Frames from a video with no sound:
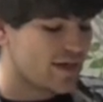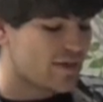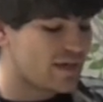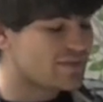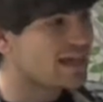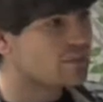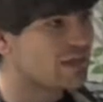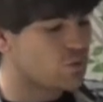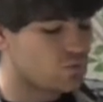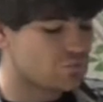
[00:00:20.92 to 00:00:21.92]
They thank
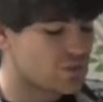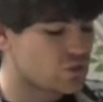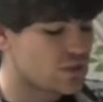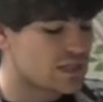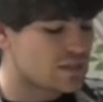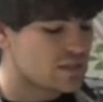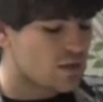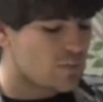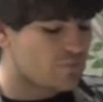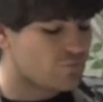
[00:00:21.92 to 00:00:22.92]
me all for the treat,
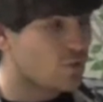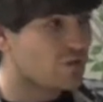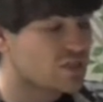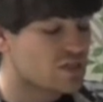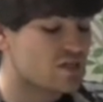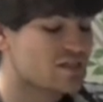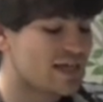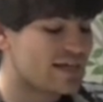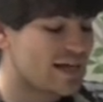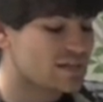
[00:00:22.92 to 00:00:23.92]
before they return to
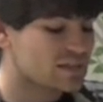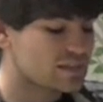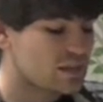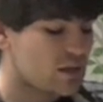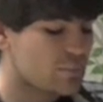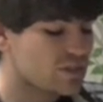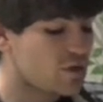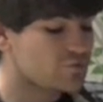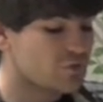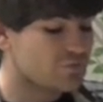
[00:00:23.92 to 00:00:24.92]
their nests, but
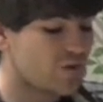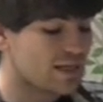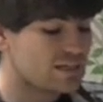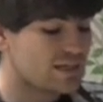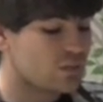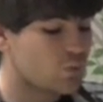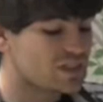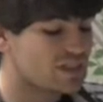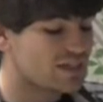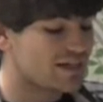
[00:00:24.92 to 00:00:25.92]
after a fight late
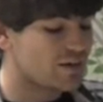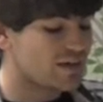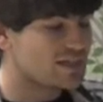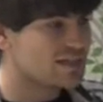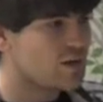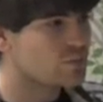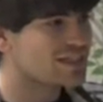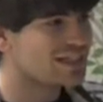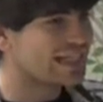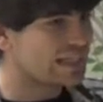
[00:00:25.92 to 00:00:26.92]
one Sunday night, there was
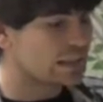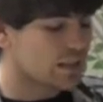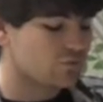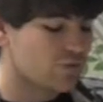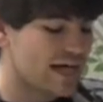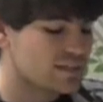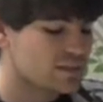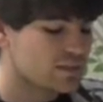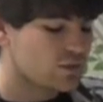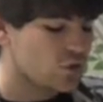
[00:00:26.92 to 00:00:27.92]
a little unrest.